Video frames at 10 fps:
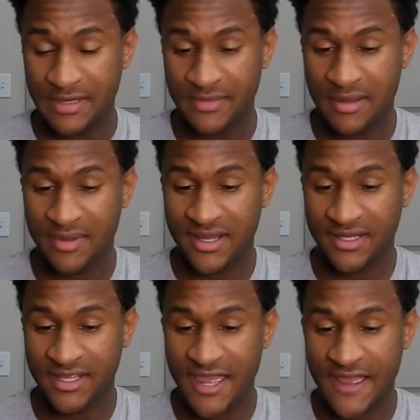But I might
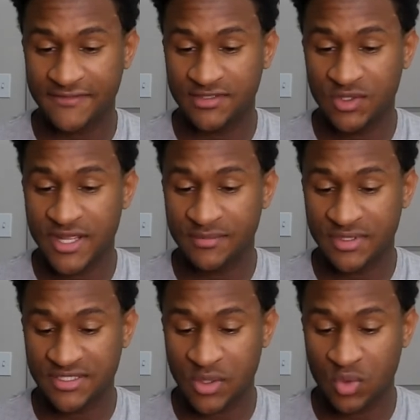have to do that
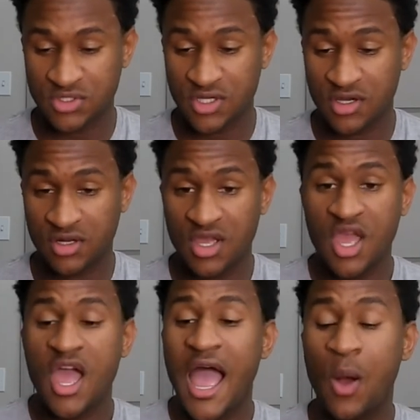because I want y'all to
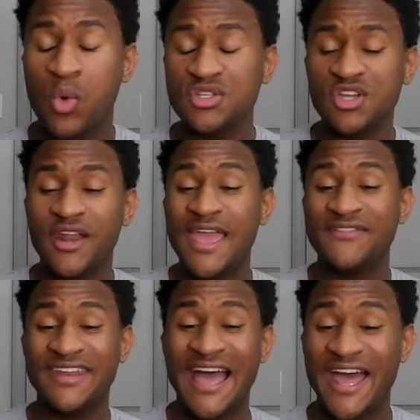have
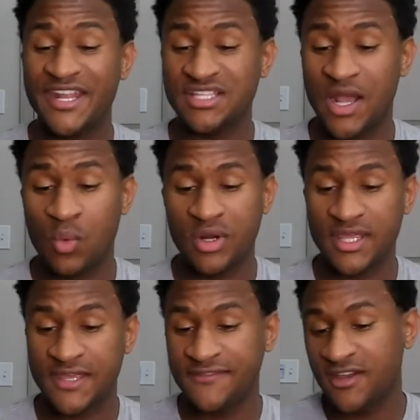an honest, I want
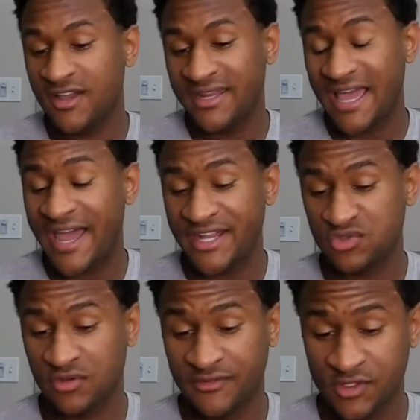to give y'all an honest
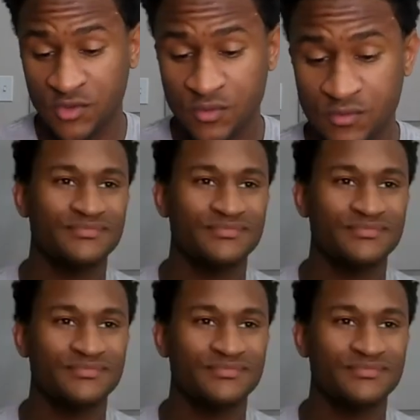review.